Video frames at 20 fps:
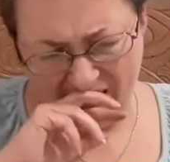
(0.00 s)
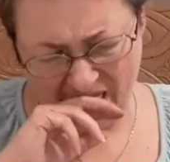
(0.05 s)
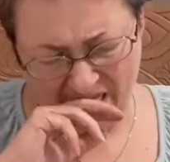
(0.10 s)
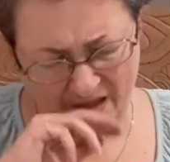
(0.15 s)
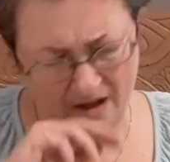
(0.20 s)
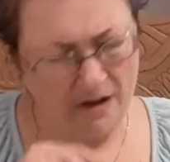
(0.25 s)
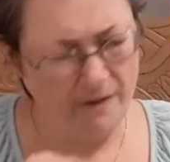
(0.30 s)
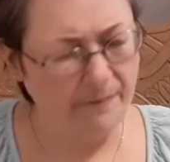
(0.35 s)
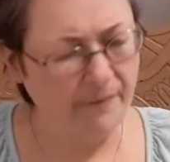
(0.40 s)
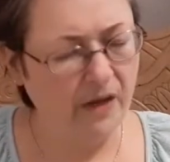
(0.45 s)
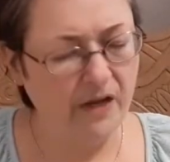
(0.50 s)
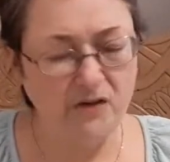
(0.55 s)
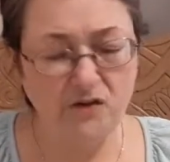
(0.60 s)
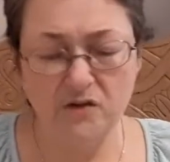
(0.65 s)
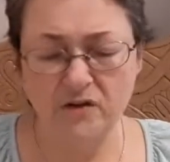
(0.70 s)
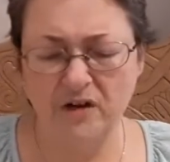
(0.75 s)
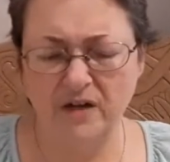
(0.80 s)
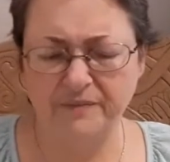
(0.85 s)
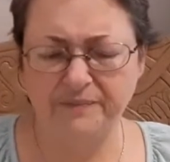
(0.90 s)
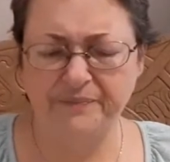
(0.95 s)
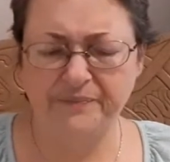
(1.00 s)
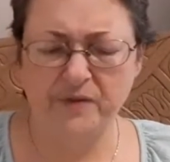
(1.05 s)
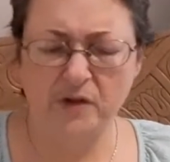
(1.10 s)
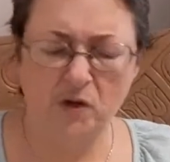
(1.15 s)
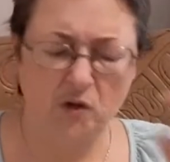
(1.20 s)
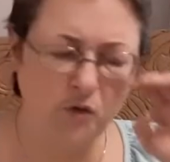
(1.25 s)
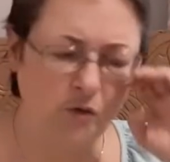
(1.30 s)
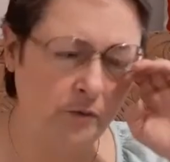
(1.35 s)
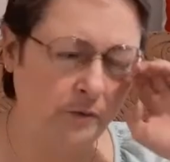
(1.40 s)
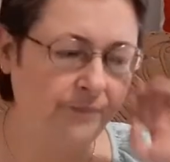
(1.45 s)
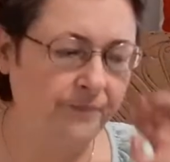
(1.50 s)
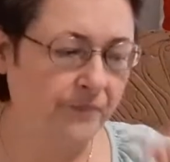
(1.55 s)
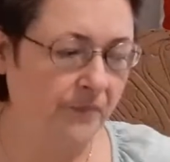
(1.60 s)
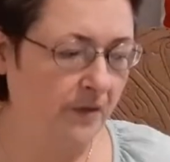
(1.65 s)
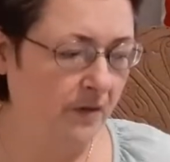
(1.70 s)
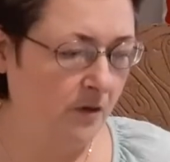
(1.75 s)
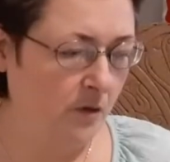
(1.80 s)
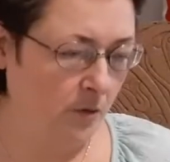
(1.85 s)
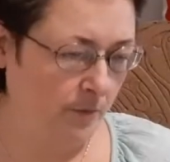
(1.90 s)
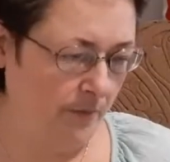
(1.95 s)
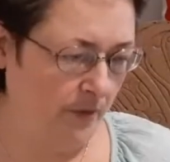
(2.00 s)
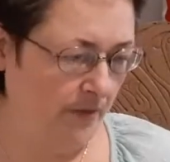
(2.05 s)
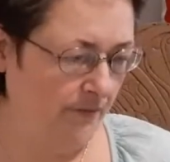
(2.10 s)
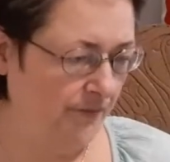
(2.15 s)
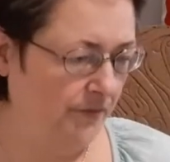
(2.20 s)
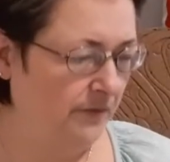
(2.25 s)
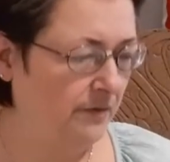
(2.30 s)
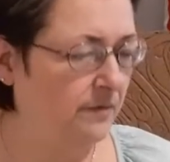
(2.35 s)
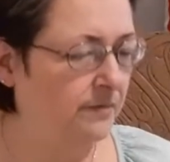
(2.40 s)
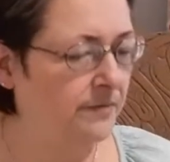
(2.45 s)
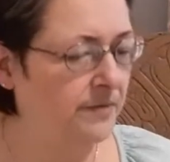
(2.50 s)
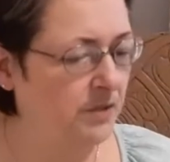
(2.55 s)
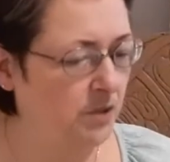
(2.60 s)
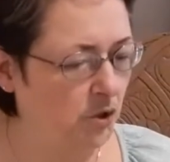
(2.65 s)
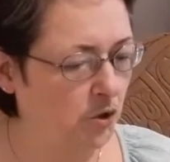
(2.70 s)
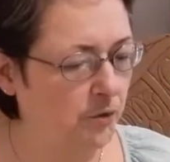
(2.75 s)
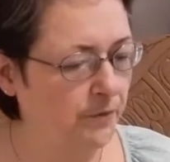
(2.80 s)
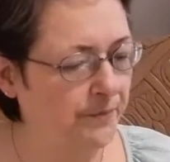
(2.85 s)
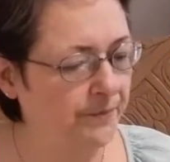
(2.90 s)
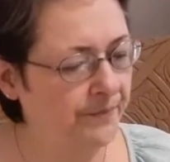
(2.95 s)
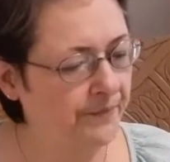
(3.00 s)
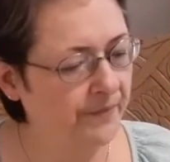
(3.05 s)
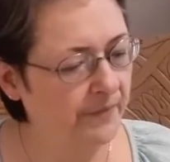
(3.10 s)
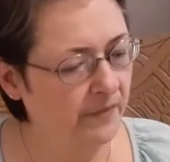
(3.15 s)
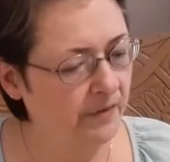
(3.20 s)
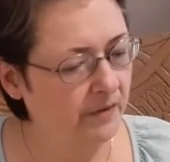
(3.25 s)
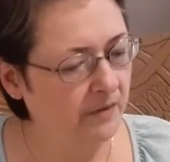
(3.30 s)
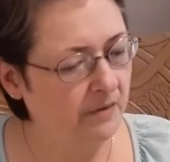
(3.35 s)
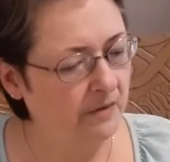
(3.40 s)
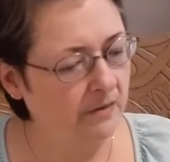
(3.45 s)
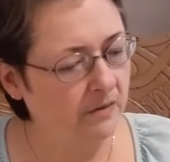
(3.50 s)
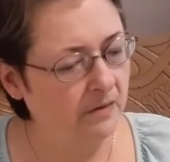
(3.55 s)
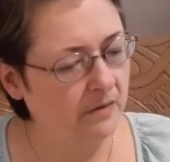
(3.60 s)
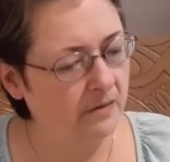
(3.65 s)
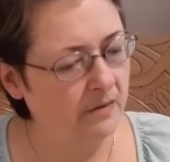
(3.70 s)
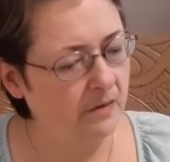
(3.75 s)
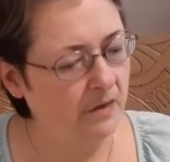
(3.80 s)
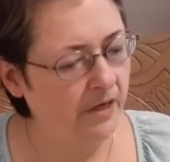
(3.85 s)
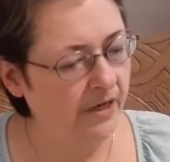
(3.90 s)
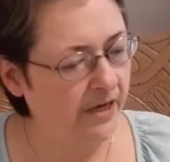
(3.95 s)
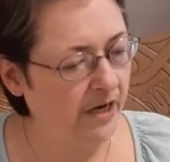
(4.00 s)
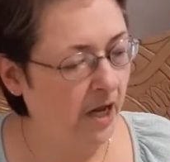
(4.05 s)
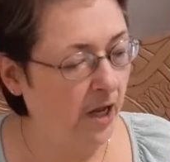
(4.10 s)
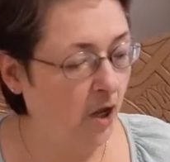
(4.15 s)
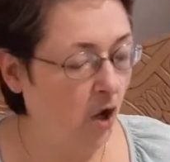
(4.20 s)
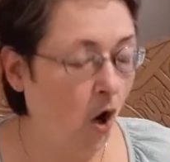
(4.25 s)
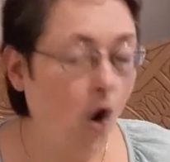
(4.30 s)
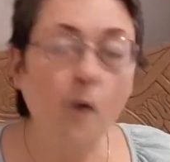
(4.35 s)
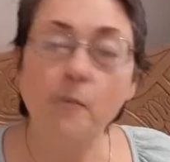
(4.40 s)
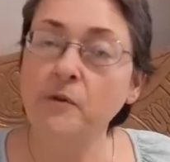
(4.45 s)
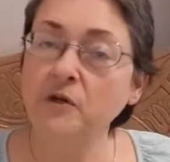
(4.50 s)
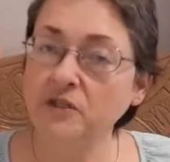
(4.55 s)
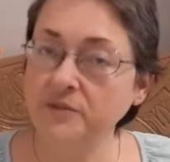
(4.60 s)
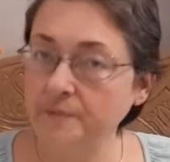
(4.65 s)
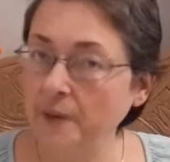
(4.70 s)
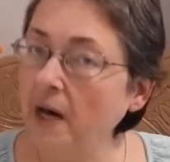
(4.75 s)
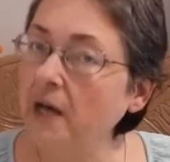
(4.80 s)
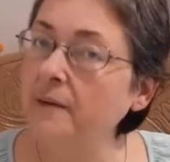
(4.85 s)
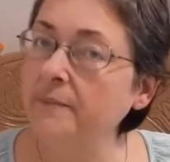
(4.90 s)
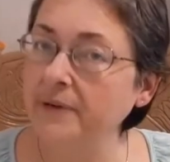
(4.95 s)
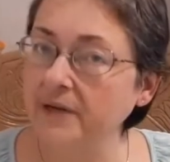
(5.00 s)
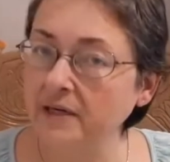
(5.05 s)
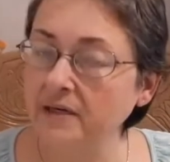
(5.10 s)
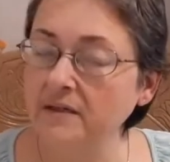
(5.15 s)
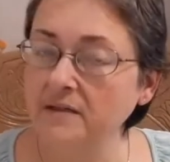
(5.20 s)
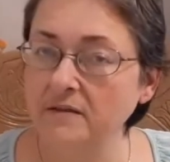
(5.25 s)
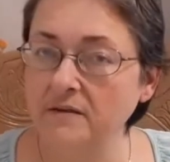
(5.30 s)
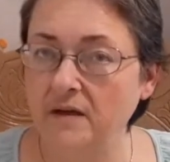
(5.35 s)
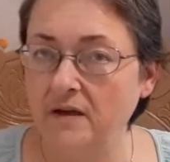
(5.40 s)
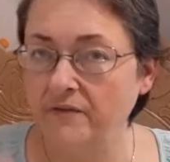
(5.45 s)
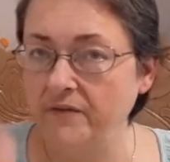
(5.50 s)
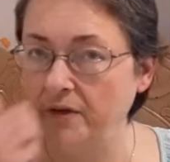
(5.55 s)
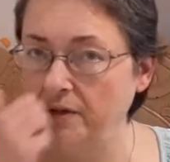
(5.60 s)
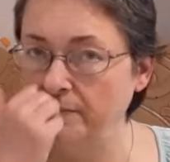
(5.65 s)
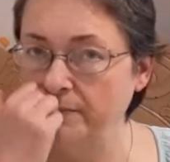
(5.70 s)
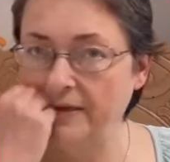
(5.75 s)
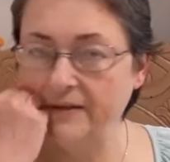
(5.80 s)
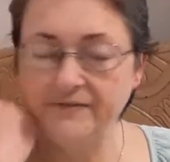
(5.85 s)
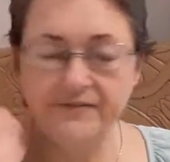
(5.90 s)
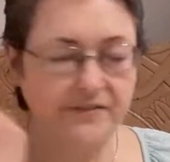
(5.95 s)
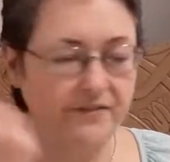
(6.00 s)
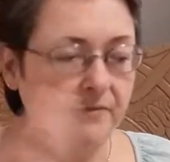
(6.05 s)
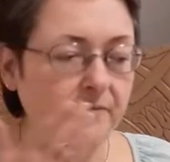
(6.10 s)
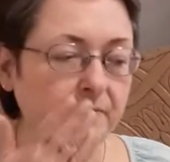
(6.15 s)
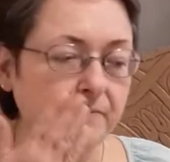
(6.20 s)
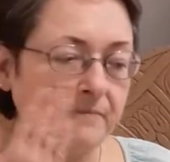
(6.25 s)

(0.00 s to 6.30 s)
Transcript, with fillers: Yeah, I do not own earmuffs, so. And I almost bought a pair of earmuffs.